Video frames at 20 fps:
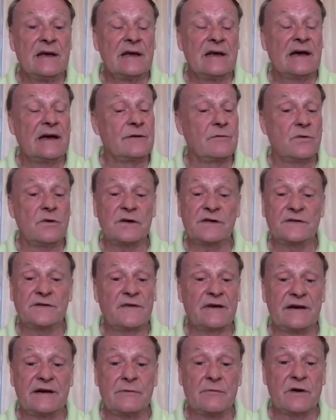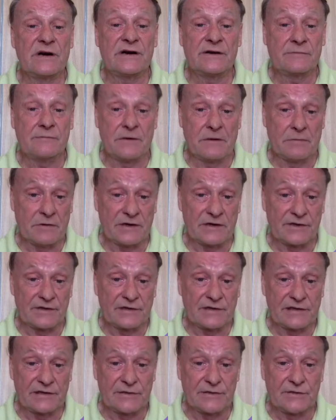I was very worried we were going to
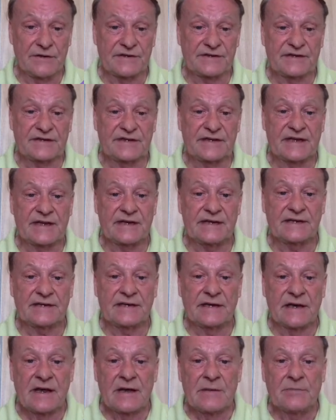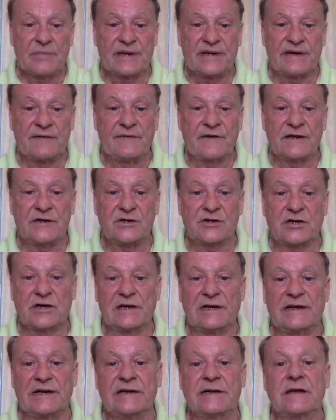lose this, but
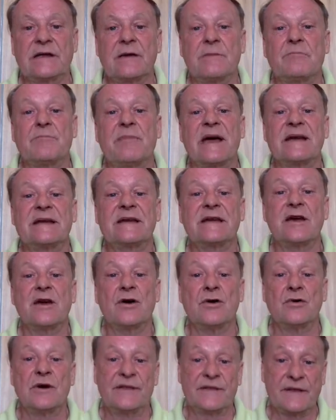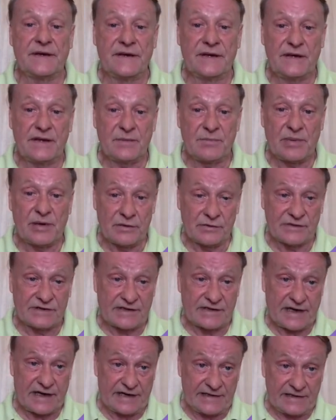eventually Cabango at the near post
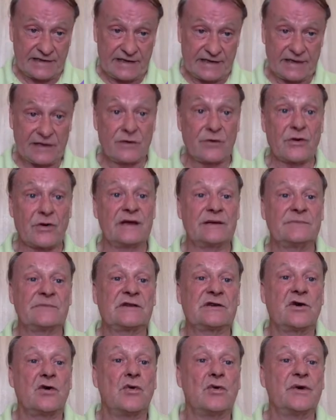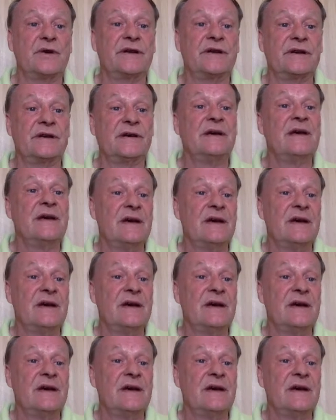headed in Grimes' corner,